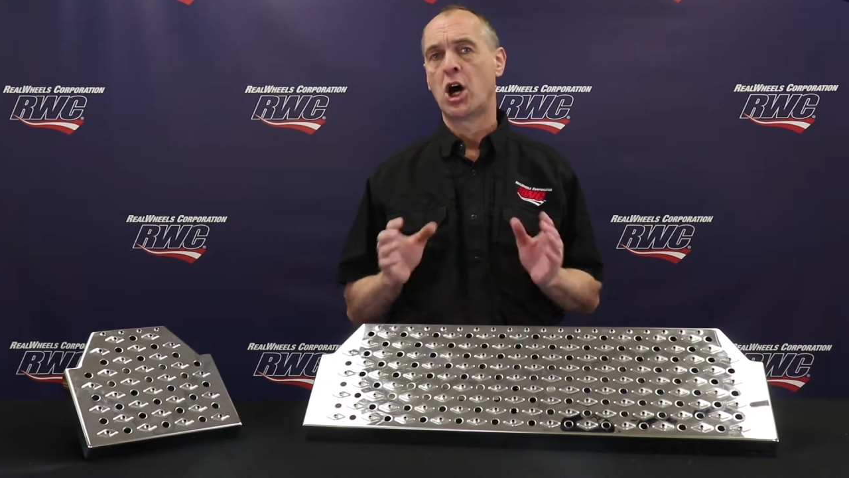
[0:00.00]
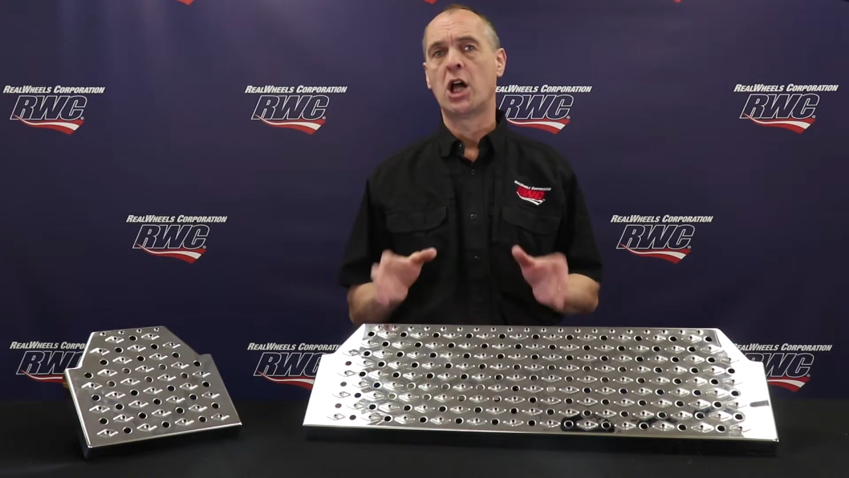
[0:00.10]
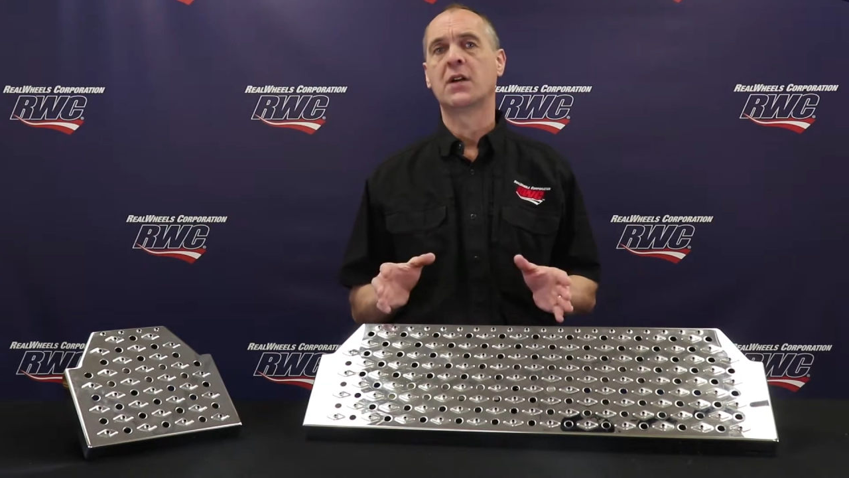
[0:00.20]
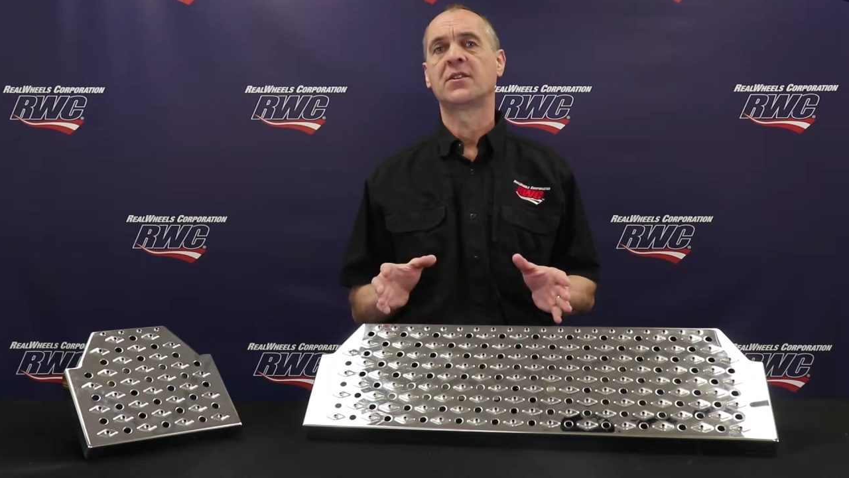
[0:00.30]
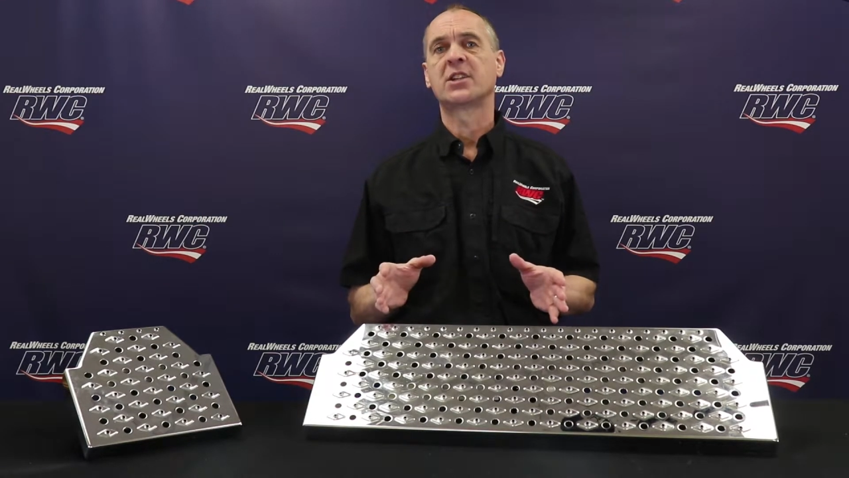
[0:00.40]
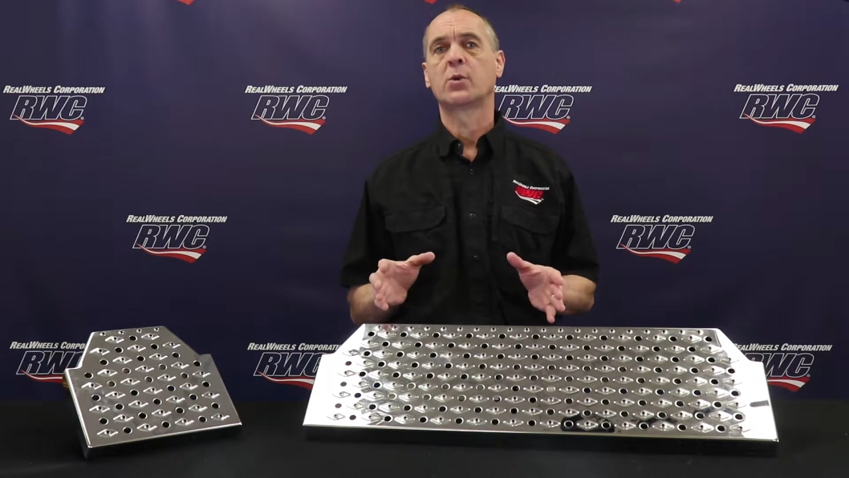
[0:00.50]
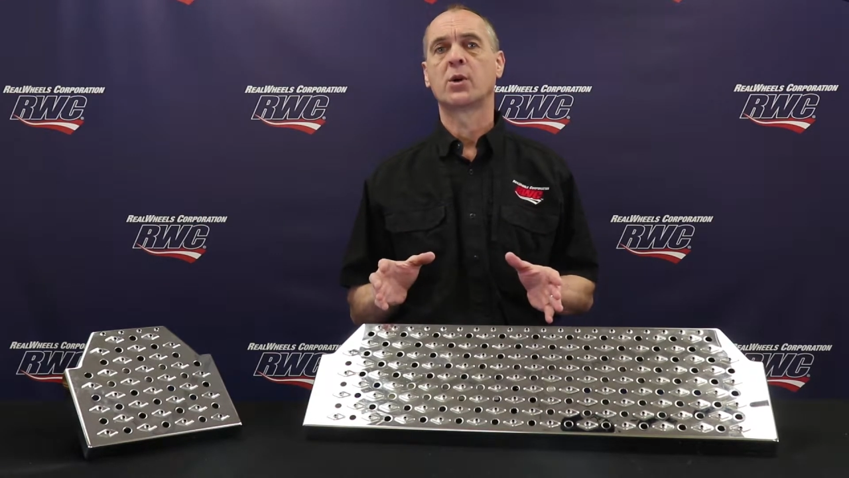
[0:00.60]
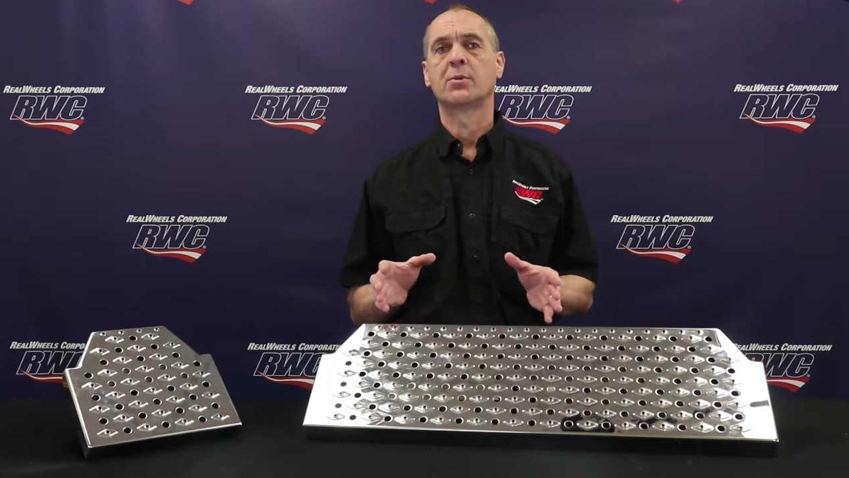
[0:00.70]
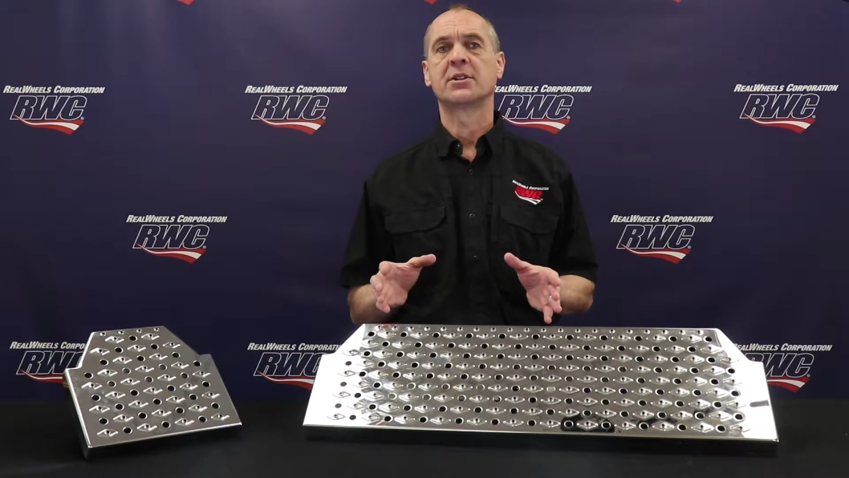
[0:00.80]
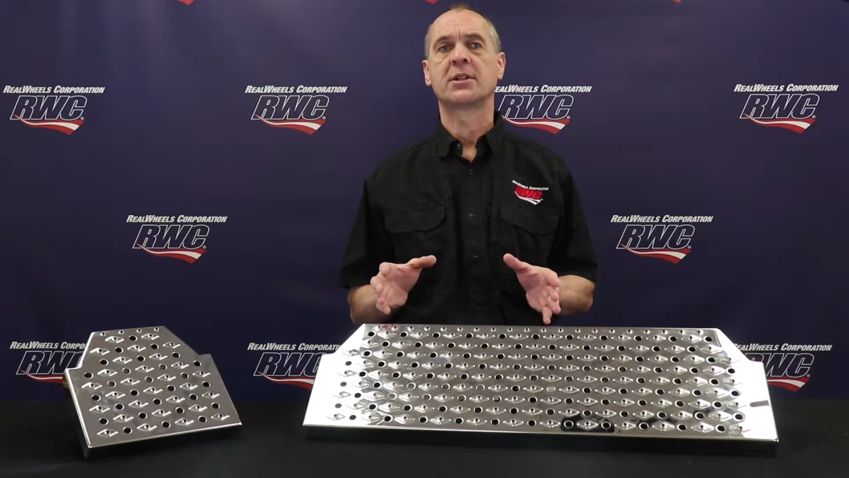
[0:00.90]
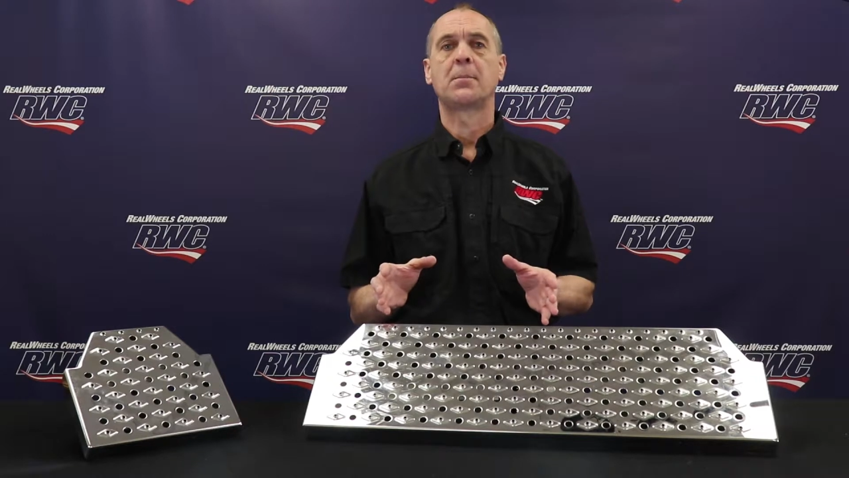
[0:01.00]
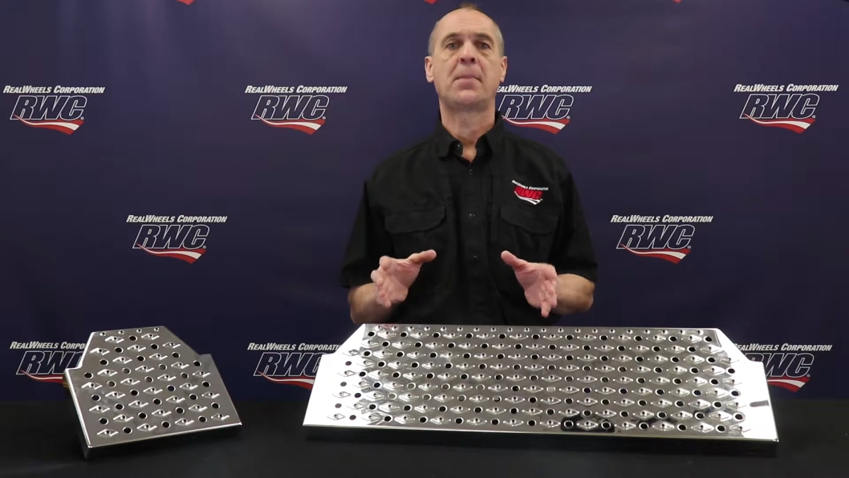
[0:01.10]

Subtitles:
All of us at RealWheels are